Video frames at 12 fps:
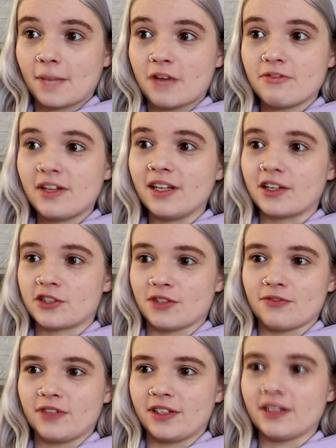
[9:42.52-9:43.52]
I felt like
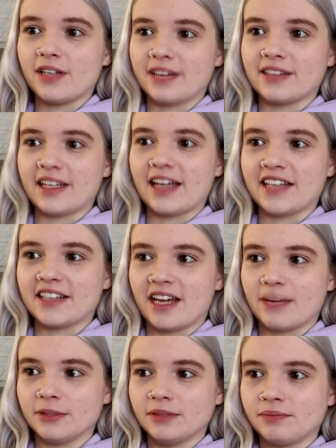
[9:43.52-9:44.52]
something like that had to
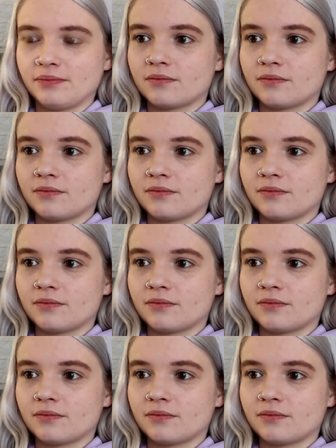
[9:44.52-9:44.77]
happen.